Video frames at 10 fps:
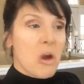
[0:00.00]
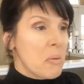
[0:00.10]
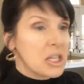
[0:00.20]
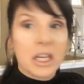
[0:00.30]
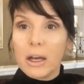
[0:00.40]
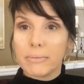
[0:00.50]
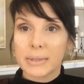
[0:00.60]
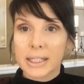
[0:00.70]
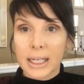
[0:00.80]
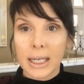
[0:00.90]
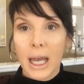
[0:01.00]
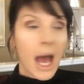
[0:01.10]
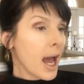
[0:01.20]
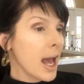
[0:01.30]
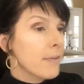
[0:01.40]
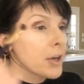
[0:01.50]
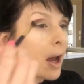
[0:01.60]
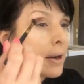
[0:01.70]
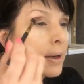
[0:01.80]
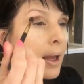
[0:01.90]
No big deal. See, I have it
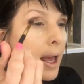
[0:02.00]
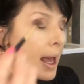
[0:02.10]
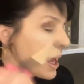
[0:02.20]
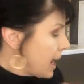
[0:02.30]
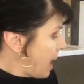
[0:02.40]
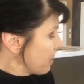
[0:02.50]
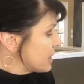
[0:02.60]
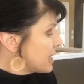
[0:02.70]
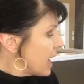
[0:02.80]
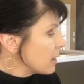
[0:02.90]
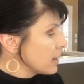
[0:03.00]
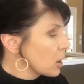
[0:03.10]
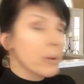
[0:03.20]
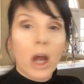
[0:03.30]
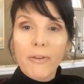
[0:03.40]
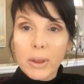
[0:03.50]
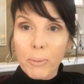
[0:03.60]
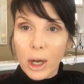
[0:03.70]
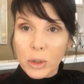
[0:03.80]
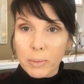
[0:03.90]
on. I'm gonna take a little bit off
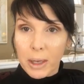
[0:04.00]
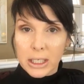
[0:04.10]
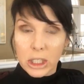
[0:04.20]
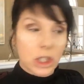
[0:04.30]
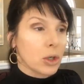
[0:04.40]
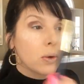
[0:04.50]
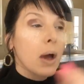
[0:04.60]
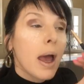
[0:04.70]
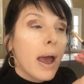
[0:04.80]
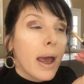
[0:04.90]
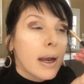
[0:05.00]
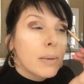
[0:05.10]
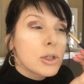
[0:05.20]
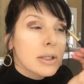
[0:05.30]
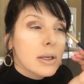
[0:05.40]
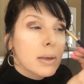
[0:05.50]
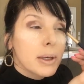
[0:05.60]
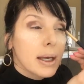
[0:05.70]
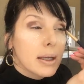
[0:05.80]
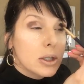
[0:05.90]
the brush with my tissue and I'm just gonna
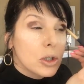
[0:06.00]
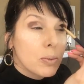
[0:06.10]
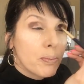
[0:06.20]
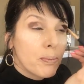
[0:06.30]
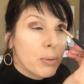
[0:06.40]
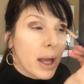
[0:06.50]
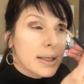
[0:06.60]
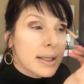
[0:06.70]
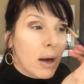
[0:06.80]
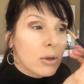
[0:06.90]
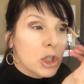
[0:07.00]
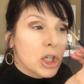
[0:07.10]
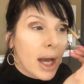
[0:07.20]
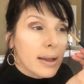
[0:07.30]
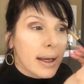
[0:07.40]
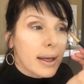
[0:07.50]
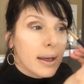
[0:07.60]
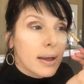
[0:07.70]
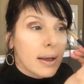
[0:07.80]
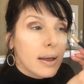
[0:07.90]
begin to blend it out gently.
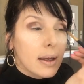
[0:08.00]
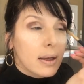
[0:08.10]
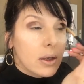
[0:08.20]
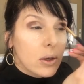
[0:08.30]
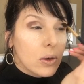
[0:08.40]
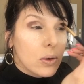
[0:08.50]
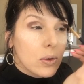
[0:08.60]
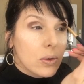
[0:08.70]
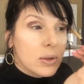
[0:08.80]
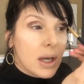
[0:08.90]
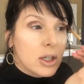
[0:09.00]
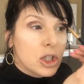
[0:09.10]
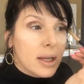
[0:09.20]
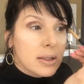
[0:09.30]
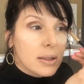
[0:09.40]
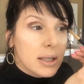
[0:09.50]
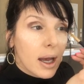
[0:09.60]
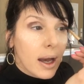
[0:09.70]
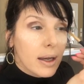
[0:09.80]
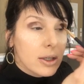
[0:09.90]
Use a gentle
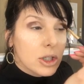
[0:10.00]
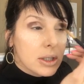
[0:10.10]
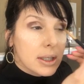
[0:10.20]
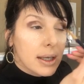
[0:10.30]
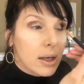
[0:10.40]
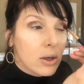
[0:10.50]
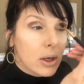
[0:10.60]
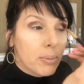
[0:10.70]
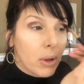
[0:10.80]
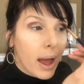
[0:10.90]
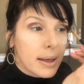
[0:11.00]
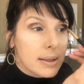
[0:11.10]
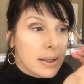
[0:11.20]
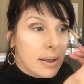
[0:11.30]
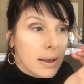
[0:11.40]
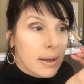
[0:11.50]
touch to get a good blend.